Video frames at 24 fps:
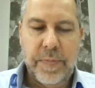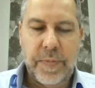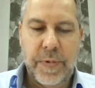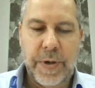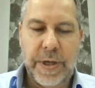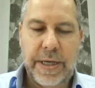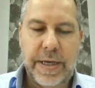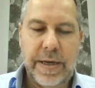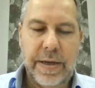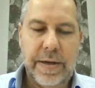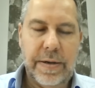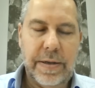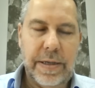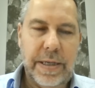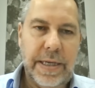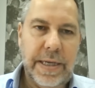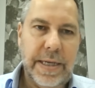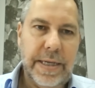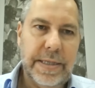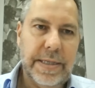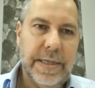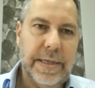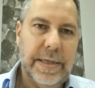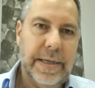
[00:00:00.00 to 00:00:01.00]
we can
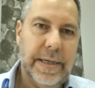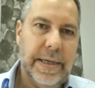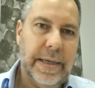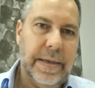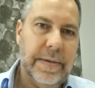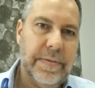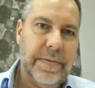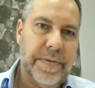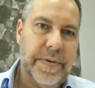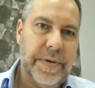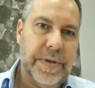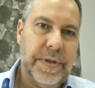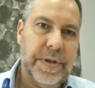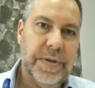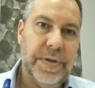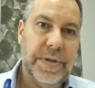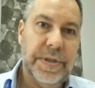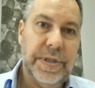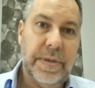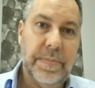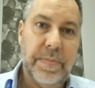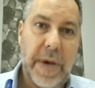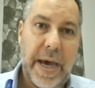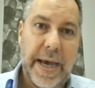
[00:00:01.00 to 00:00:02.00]
easily
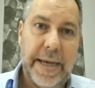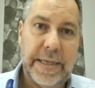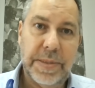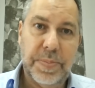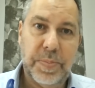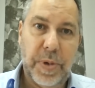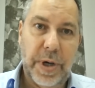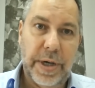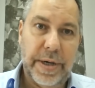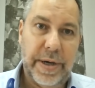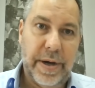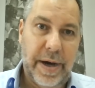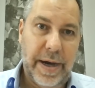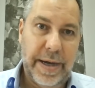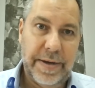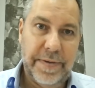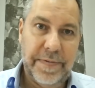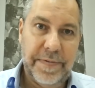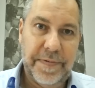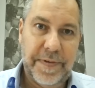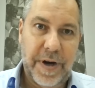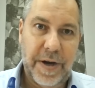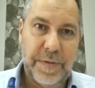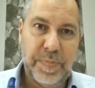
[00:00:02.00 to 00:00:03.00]
reduce the mass by
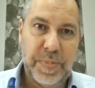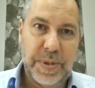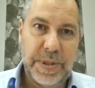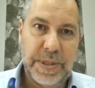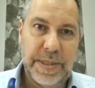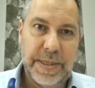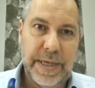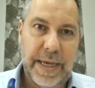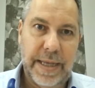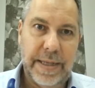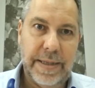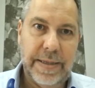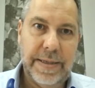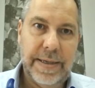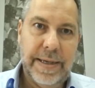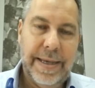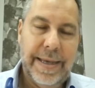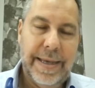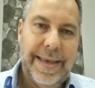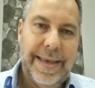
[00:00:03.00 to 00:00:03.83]
95%